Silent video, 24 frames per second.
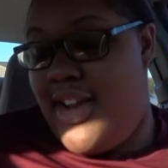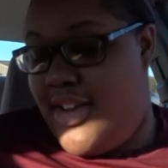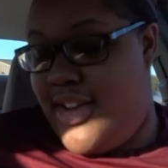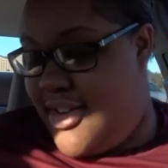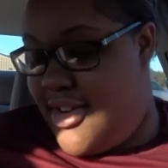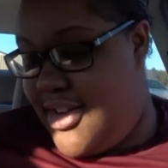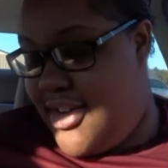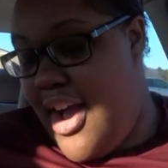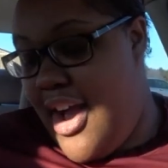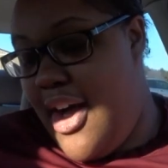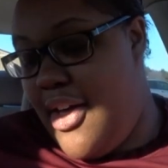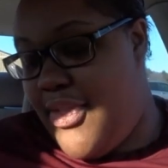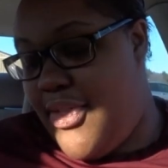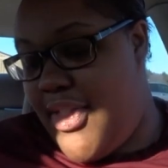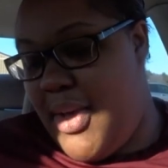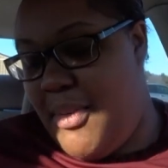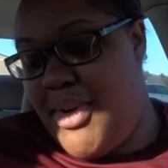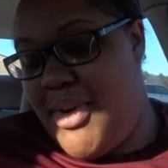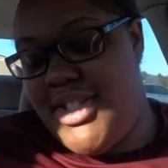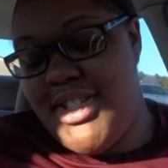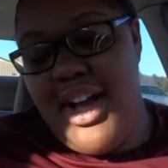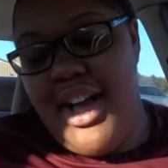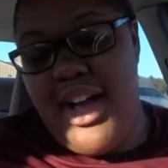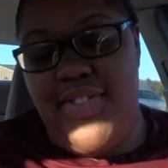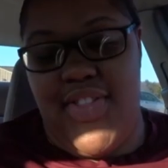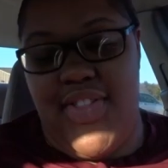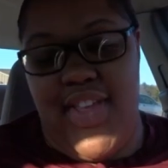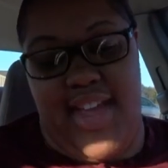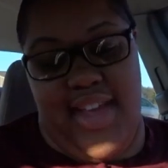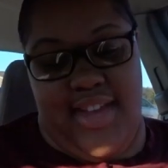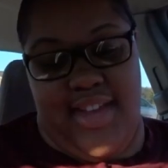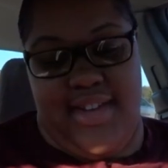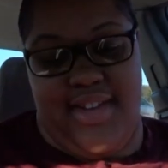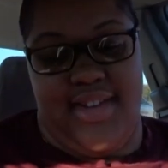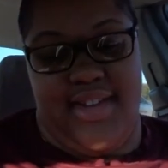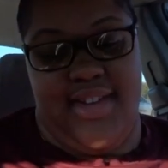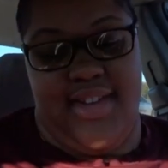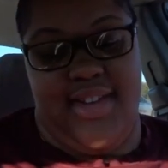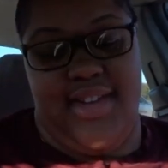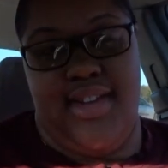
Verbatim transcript: Do y'all think? What y'all think?